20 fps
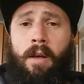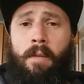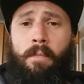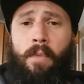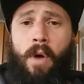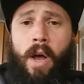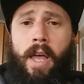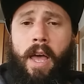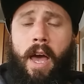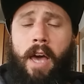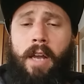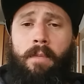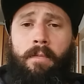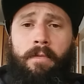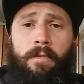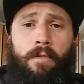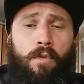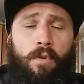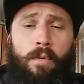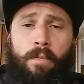by
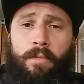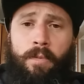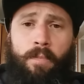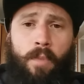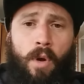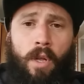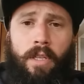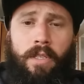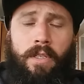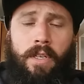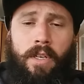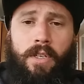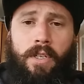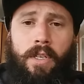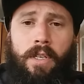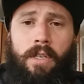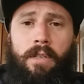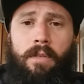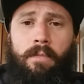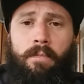uninformed
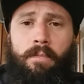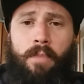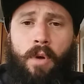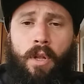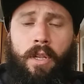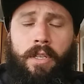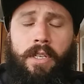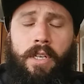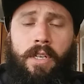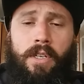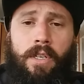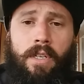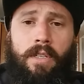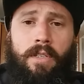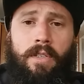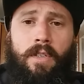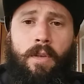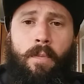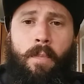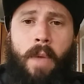
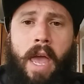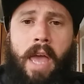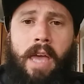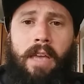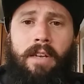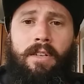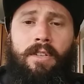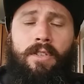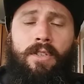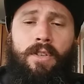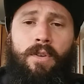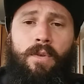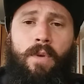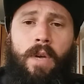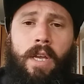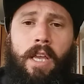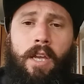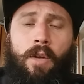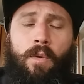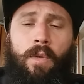politicians to pander to
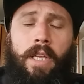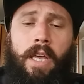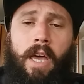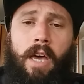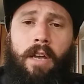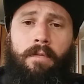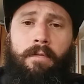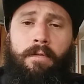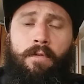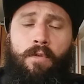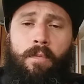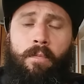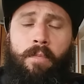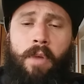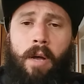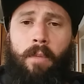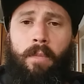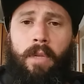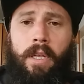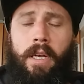an equally uninformed
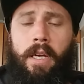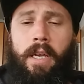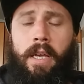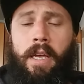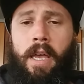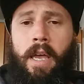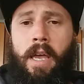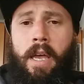public.